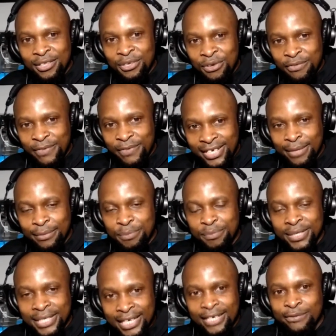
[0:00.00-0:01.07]
the unified
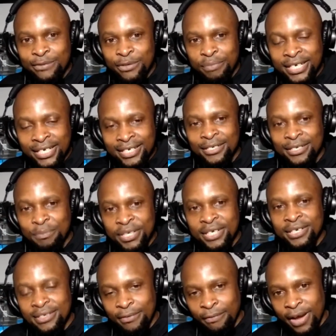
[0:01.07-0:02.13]
namespace lives, but it is
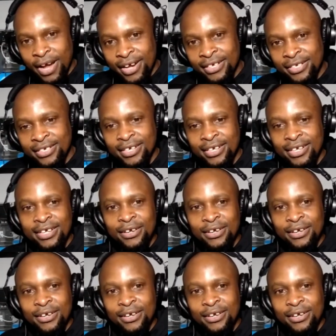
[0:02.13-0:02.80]
being defined